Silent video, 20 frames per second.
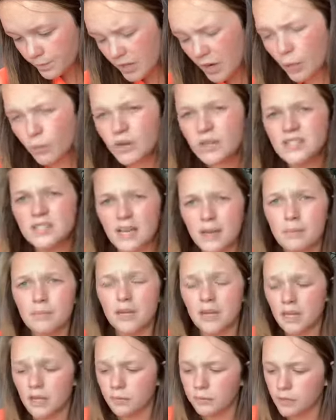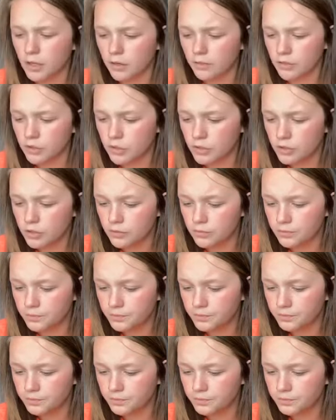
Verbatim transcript: I want to say medium coverage.